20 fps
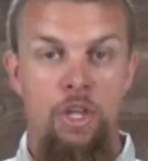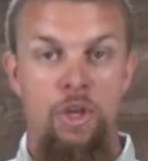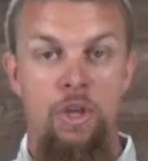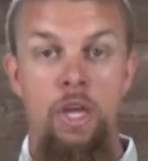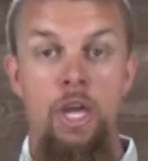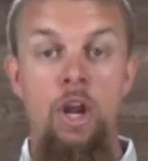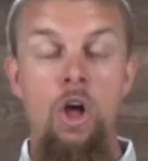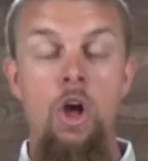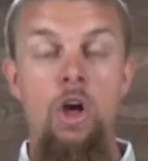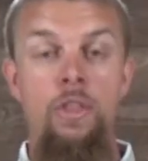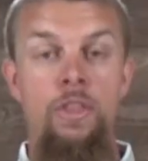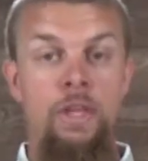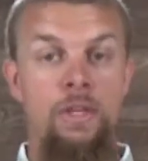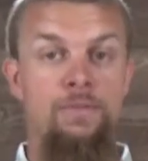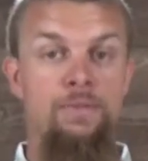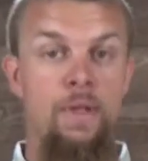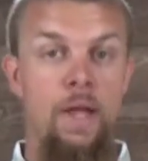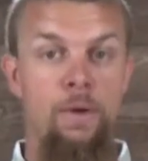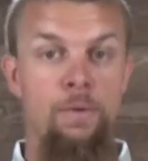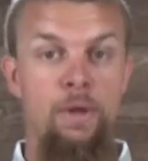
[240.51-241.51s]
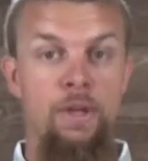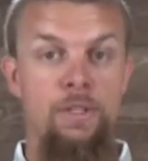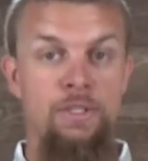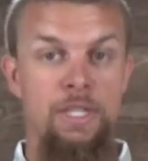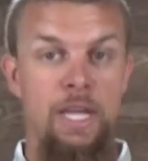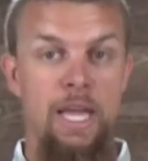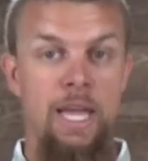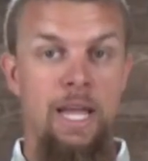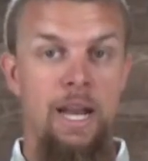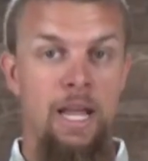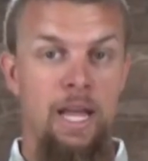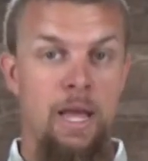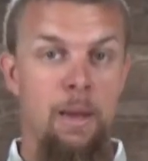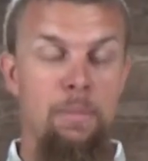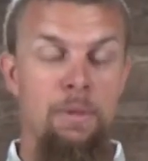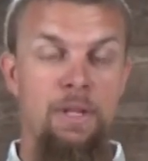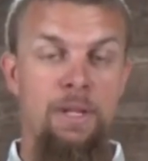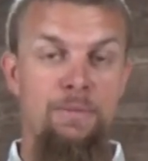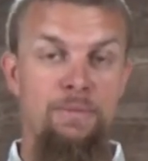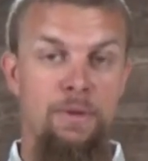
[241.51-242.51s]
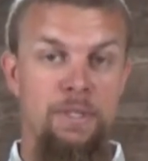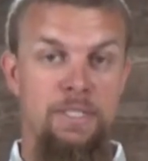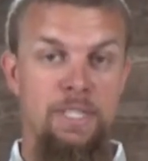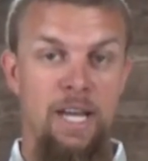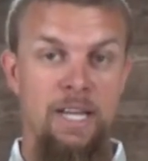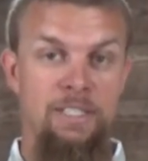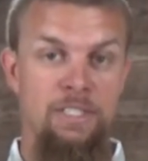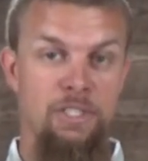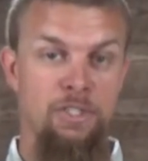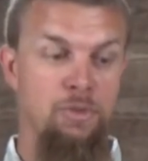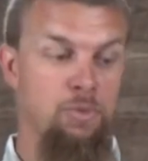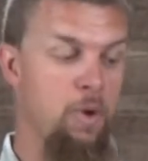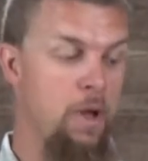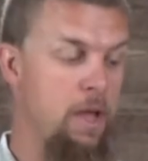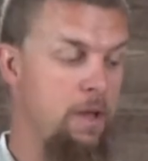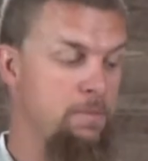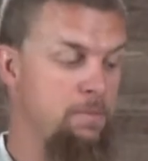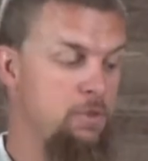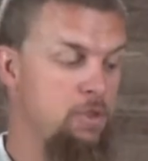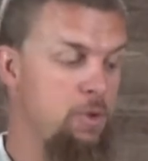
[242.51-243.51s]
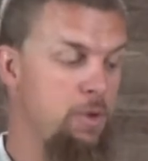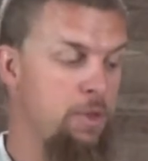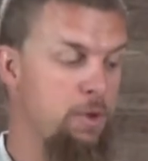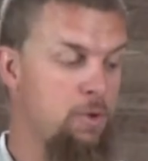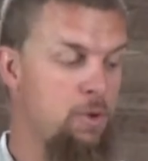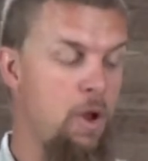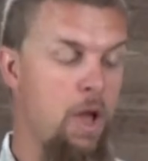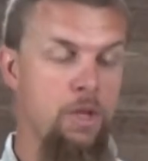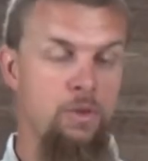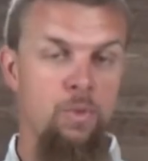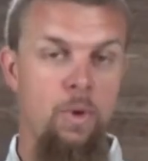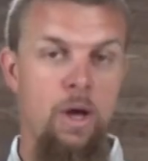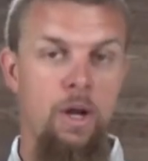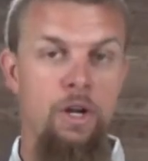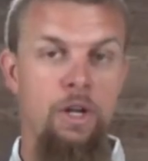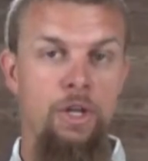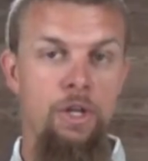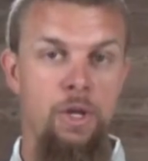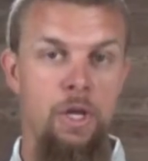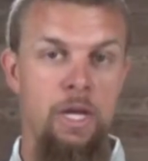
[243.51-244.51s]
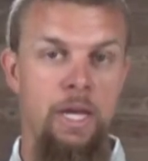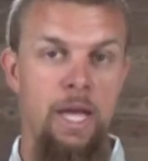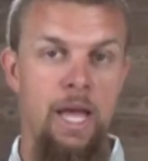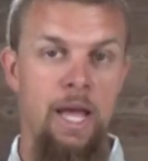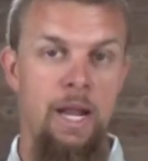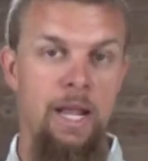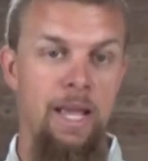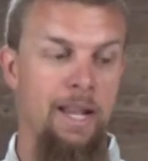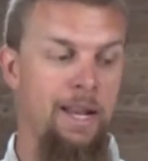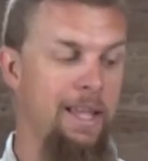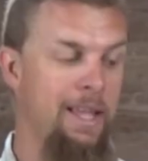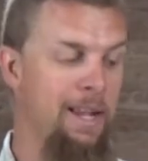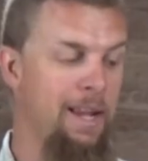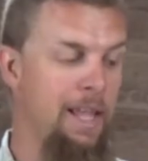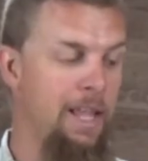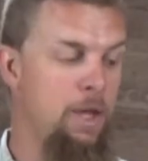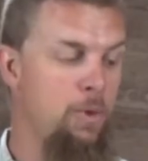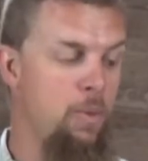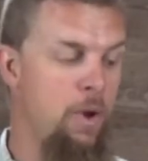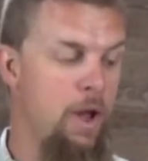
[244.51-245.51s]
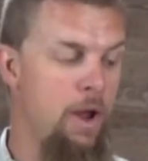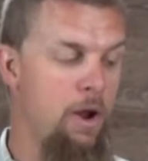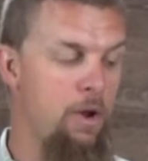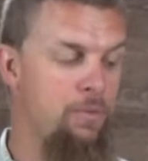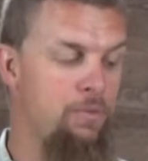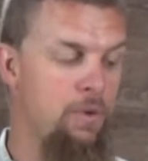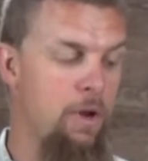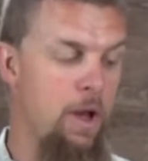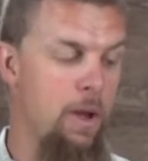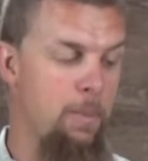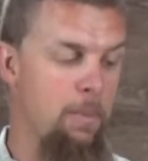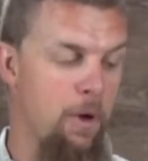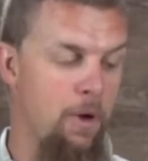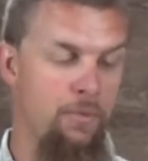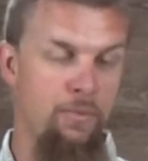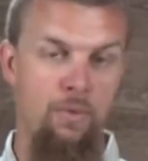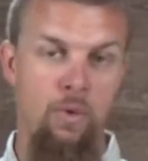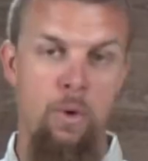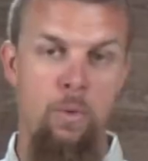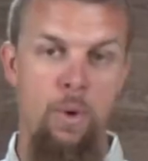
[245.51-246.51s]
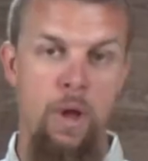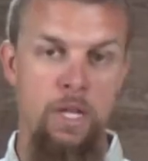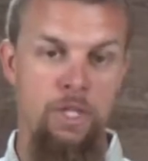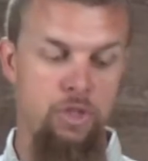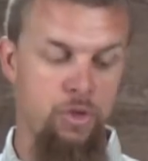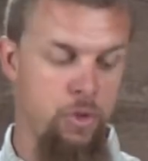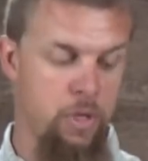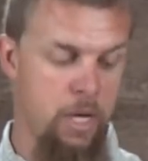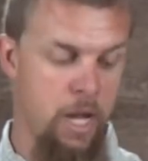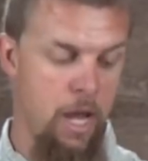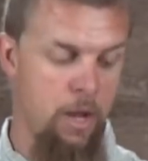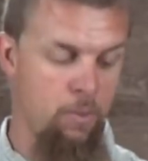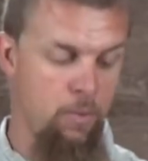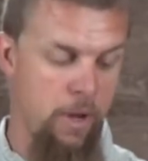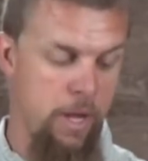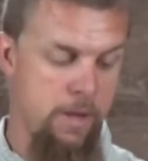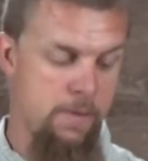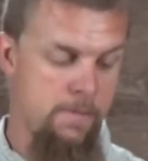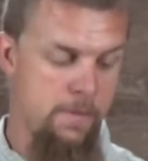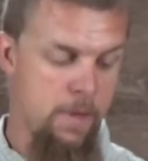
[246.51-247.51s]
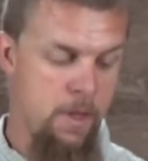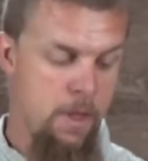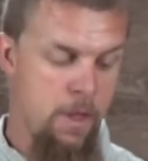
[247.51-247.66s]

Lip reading: can get all these fly reels in a couple of different sizes as well. So with the crosswater, you can get it in anywhere from a 4-weight to a 9-weight.